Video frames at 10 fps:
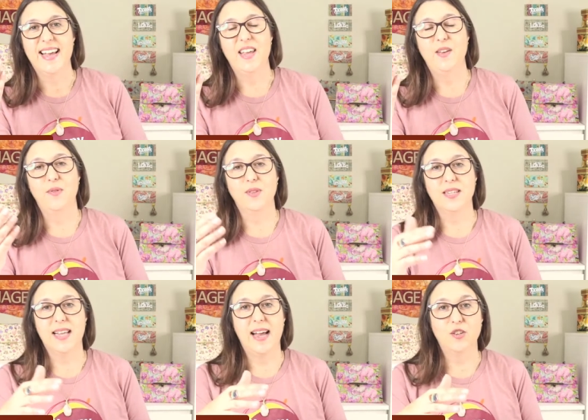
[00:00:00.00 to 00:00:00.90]
if you
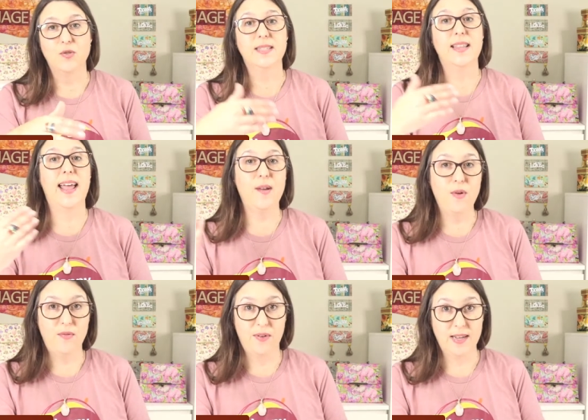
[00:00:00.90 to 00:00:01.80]
decide to stay
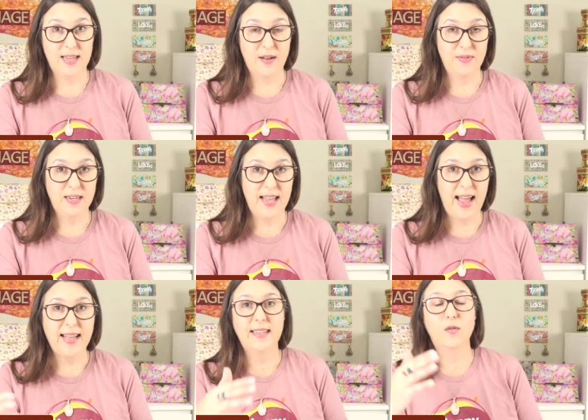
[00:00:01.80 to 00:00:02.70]
with us after
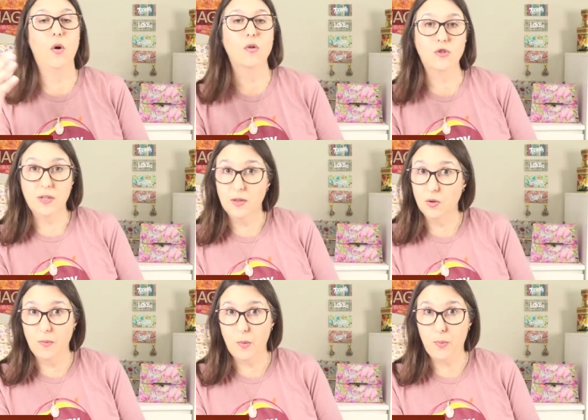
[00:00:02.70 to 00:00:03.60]
that, it goes to the
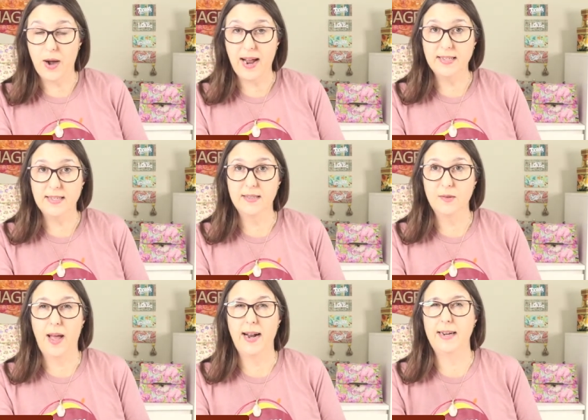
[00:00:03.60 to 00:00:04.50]
normal price,
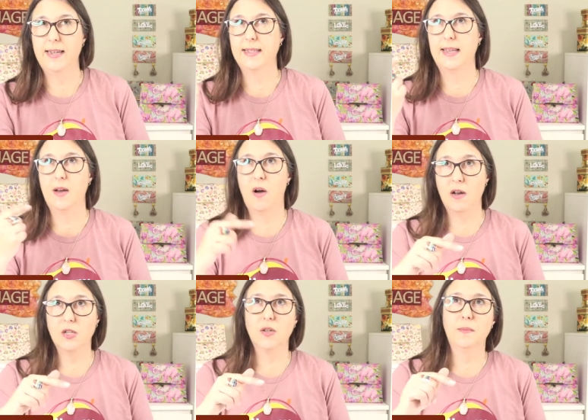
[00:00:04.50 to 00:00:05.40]
where in the
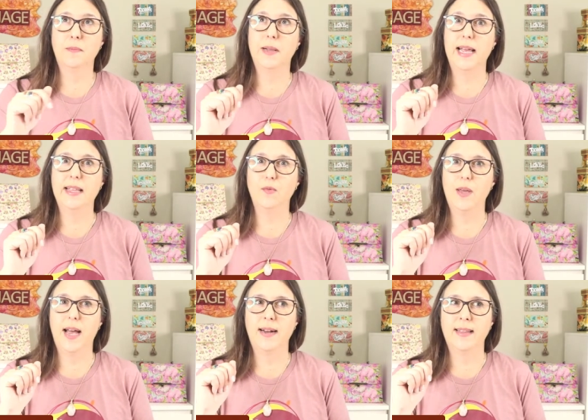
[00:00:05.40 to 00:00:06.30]
awesome plan
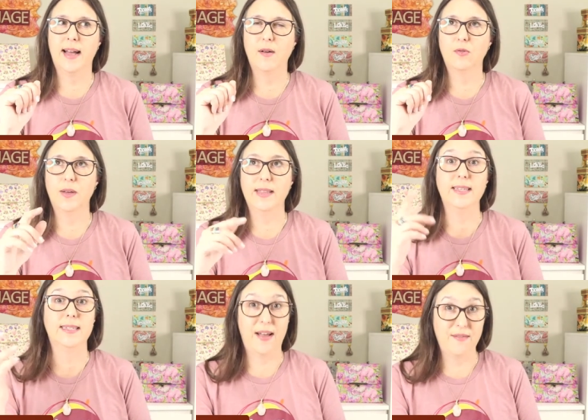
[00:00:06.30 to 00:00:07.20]
we are now twenty
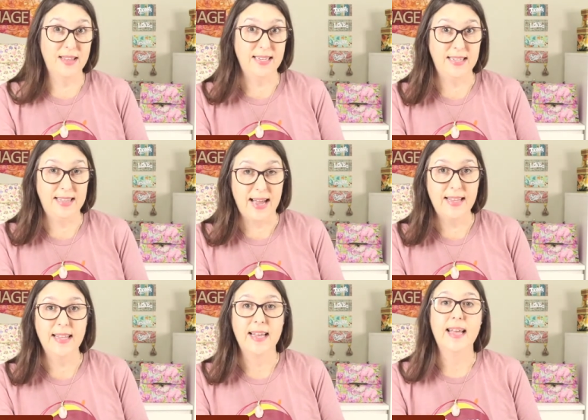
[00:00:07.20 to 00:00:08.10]
seven ninety
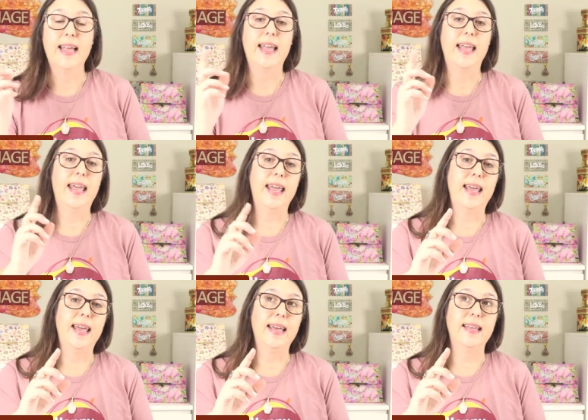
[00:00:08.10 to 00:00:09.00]
nine,
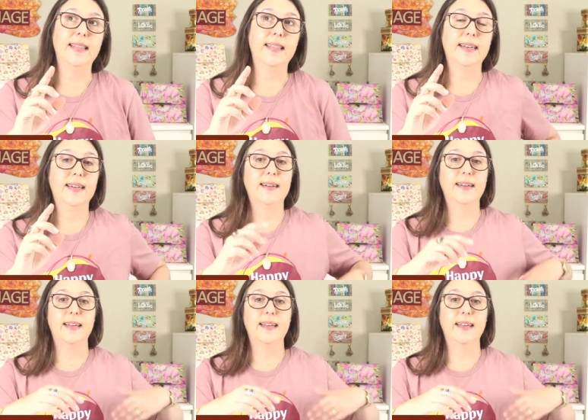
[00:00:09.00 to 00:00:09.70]
and. Uh,